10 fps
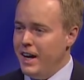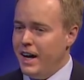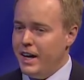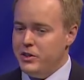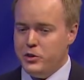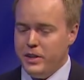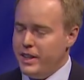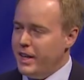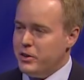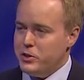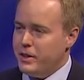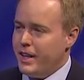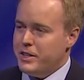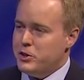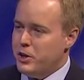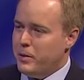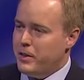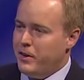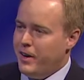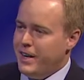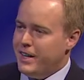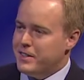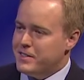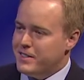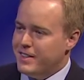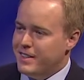is there anything else you'd like to share with our audience?